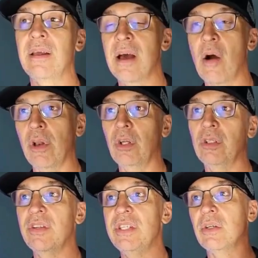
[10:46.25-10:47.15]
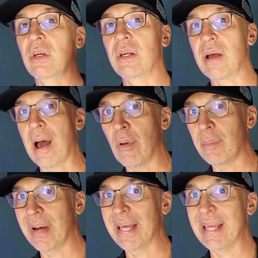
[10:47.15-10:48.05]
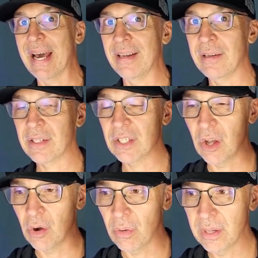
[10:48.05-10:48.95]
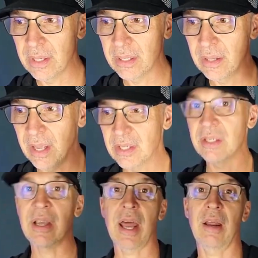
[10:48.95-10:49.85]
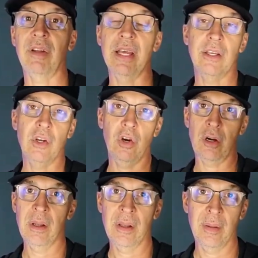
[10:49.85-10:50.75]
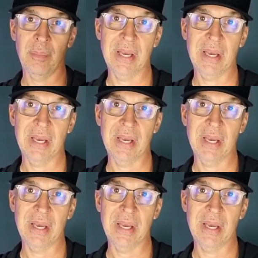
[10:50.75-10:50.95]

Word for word: am the most excited about. All you have to do is click the join button on your